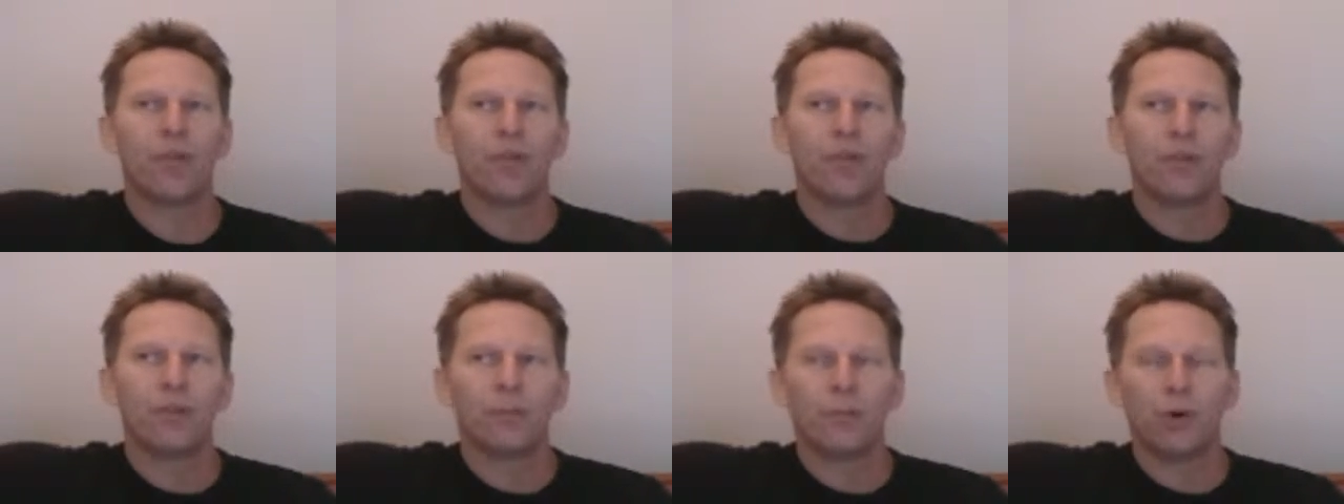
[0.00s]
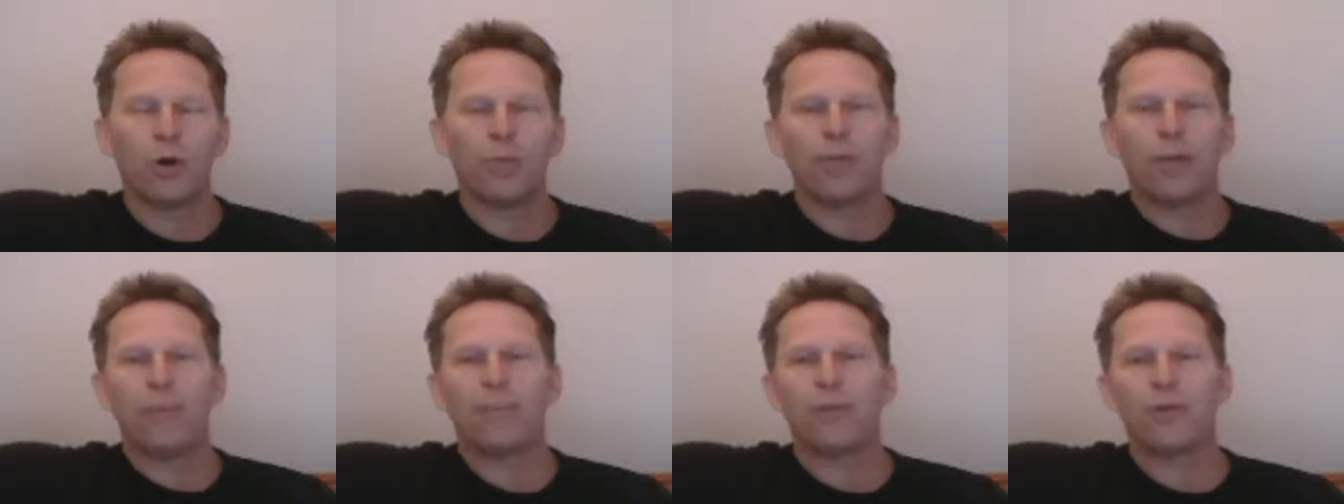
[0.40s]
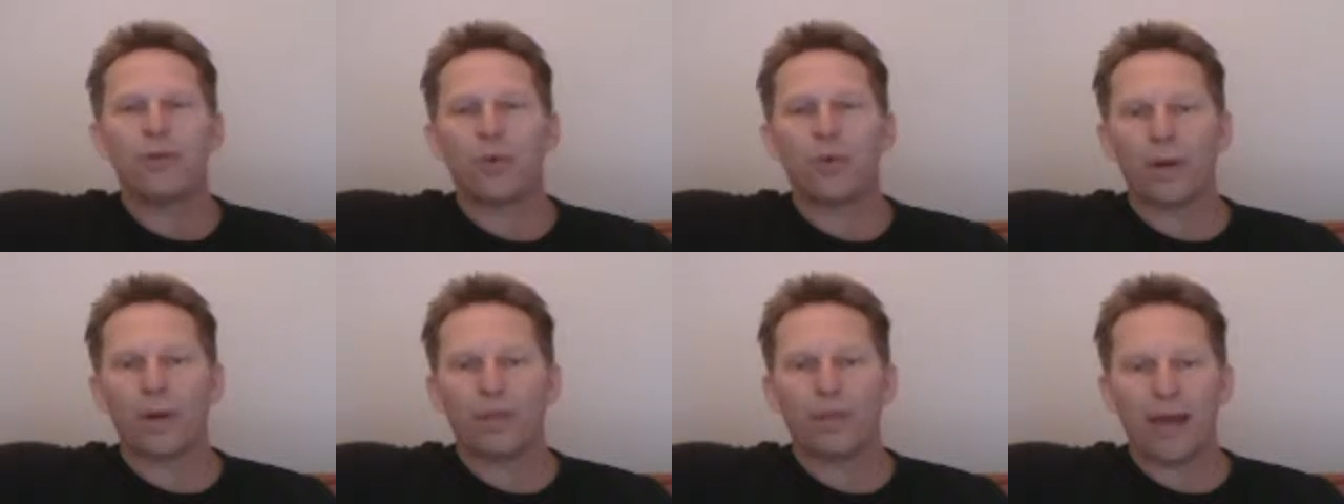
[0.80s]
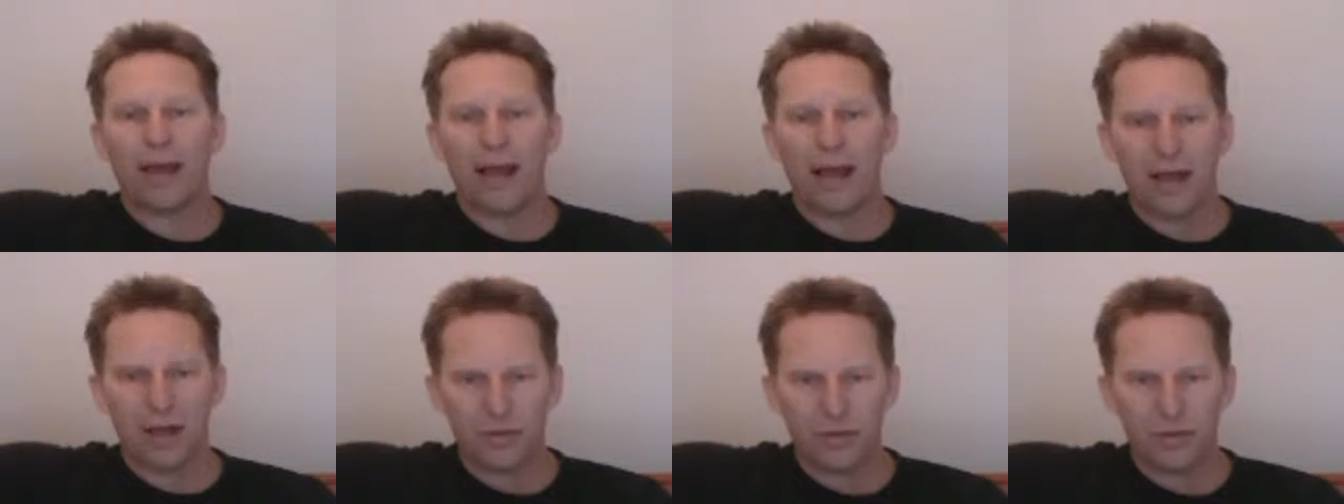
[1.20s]
The more people that want to buy
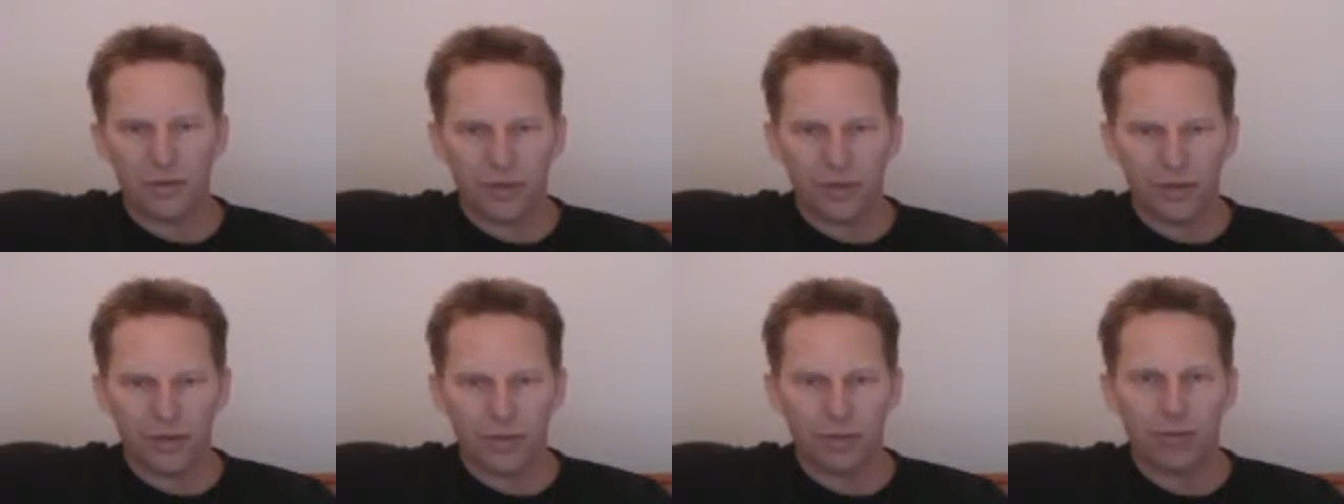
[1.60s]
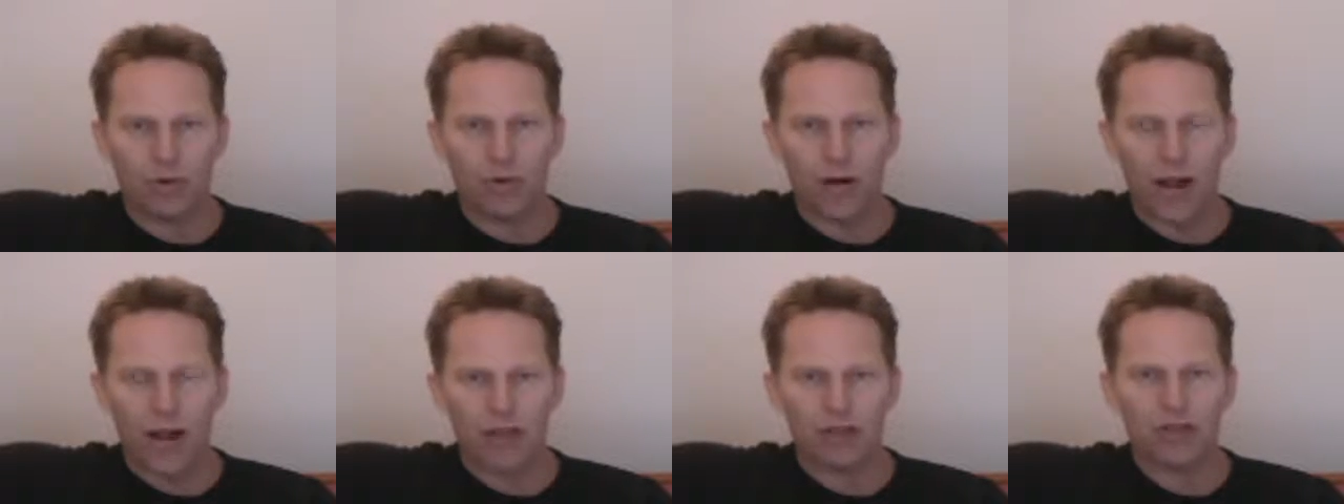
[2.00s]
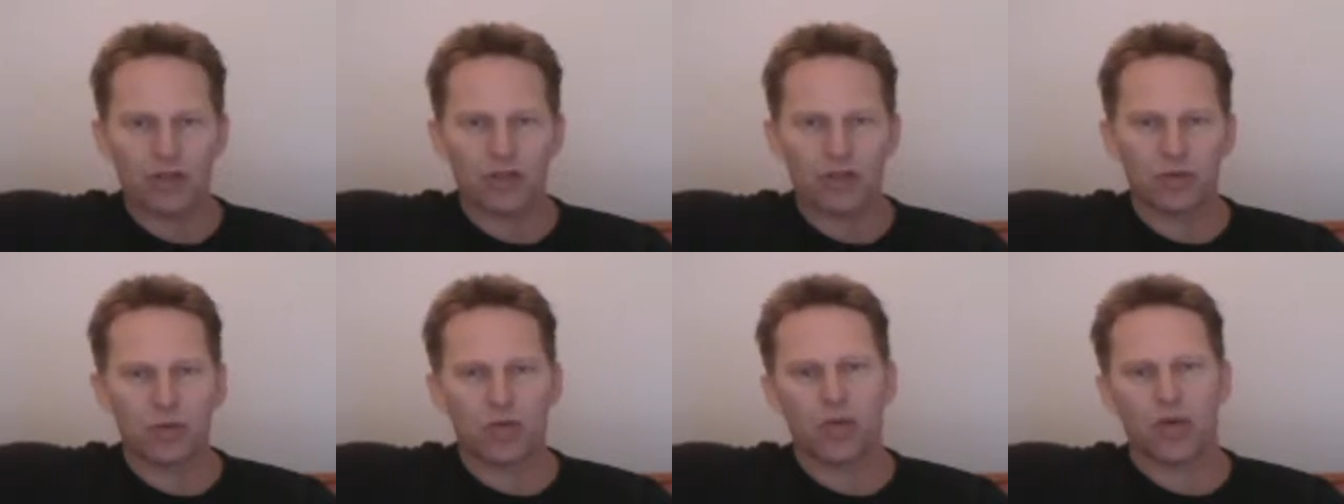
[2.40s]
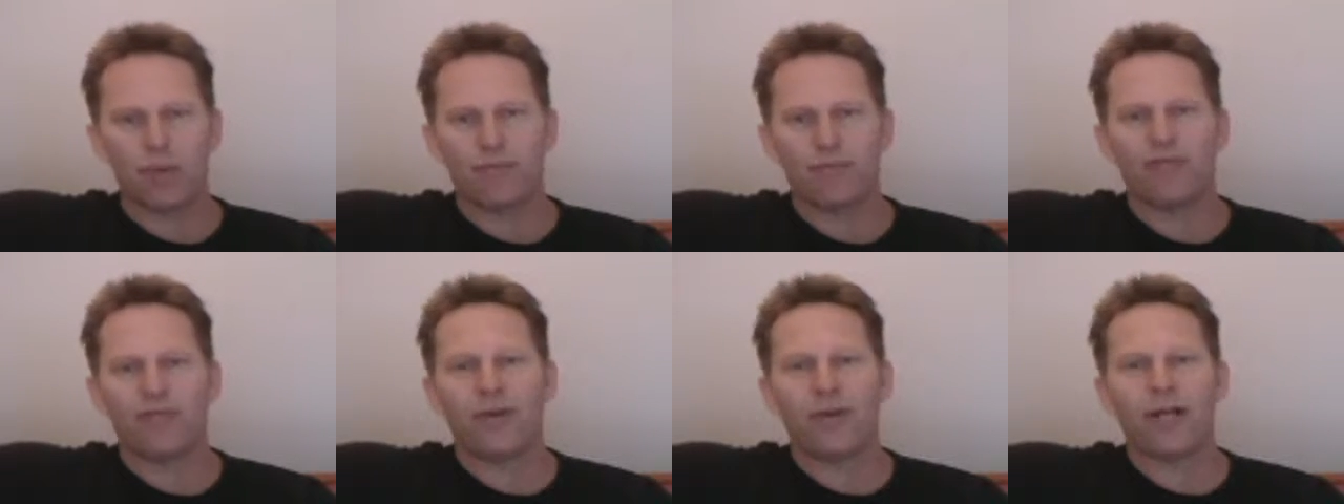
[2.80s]
houses, the more houses will go up
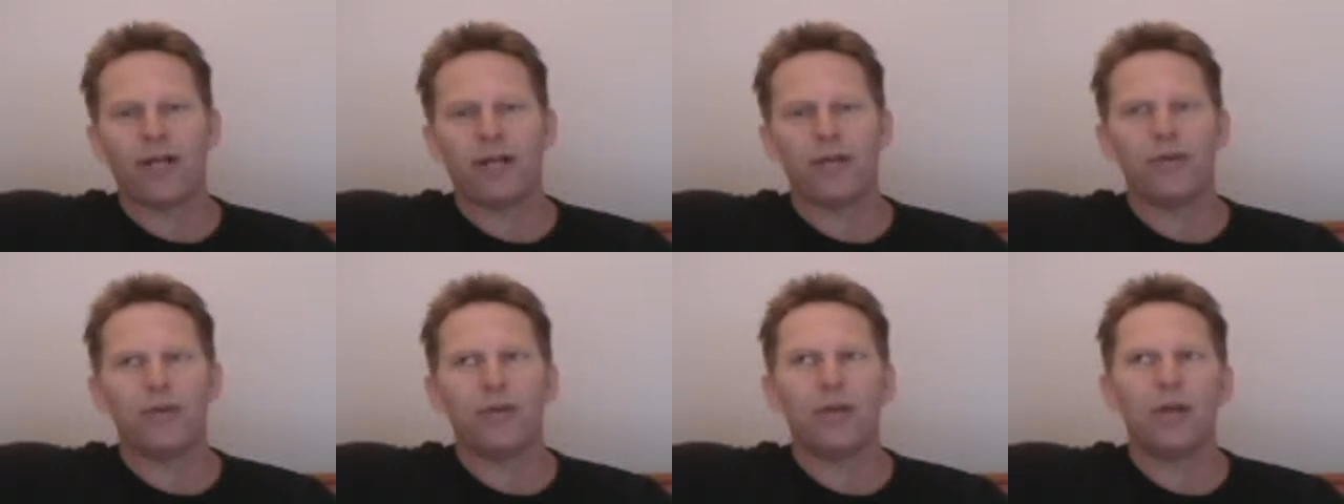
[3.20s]
in value.